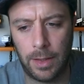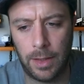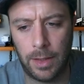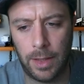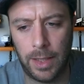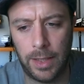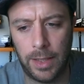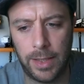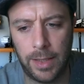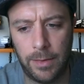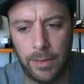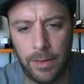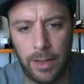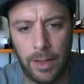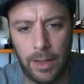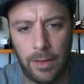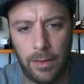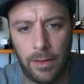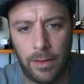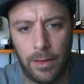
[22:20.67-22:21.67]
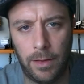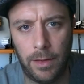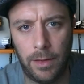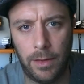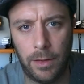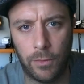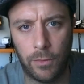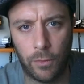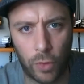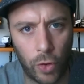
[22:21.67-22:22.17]
it's in
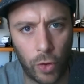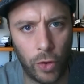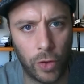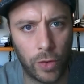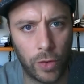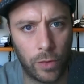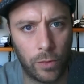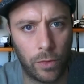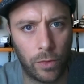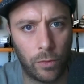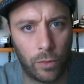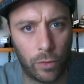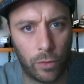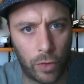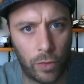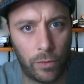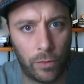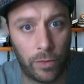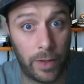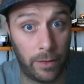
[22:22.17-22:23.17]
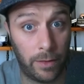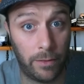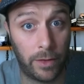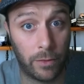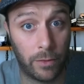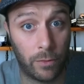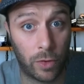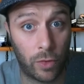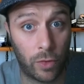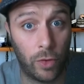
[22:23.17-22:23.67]
the recruiter the,
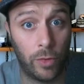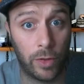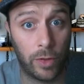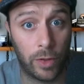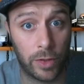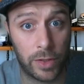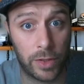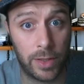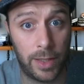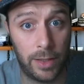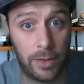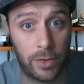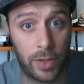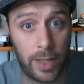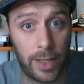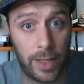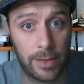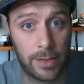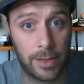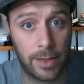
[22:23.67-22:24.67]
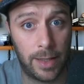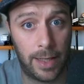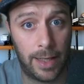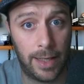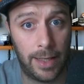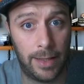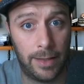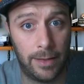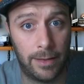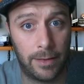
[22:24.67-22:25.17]
the recruiter's interest
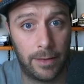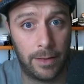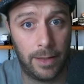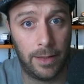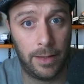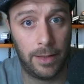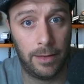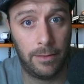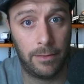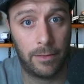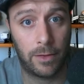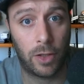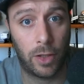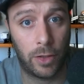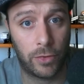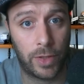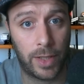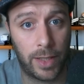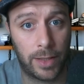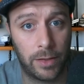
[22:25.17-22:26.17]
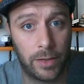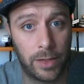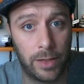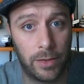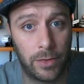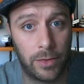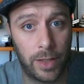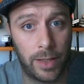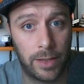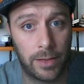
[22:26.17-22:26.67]
and in the contractor's
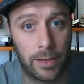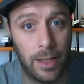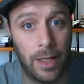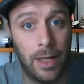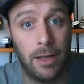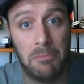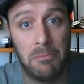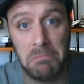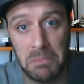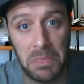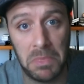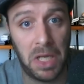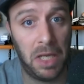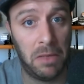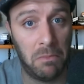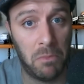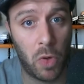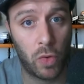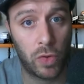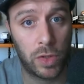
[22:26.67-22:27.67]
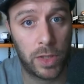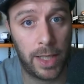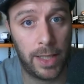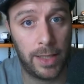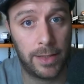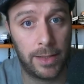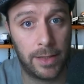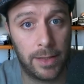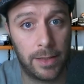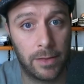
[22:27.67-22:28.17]
interest in most
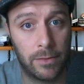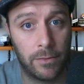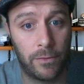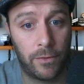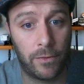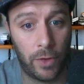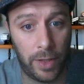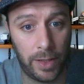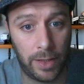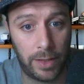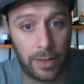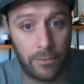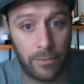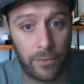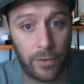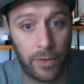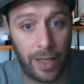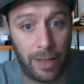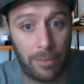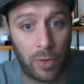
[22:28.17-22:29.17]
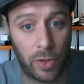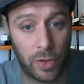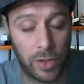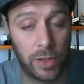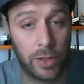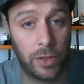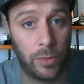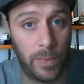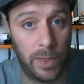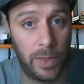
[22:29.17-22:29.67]
cases for it for that
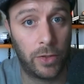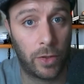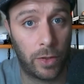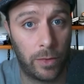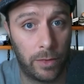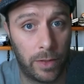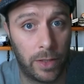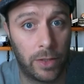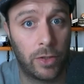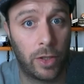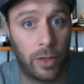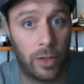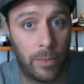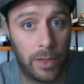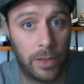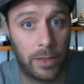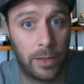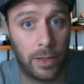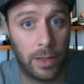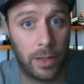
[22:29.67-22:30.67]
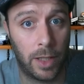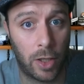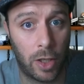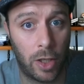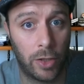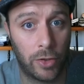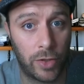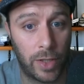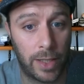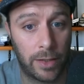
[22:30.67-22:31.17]
person to be ter- determined a
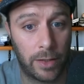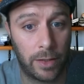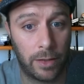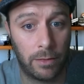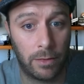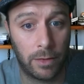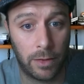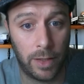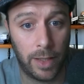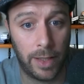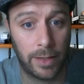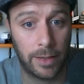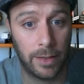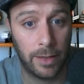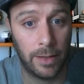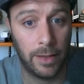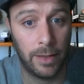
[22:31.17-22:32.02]
contractor correct mm-hmm.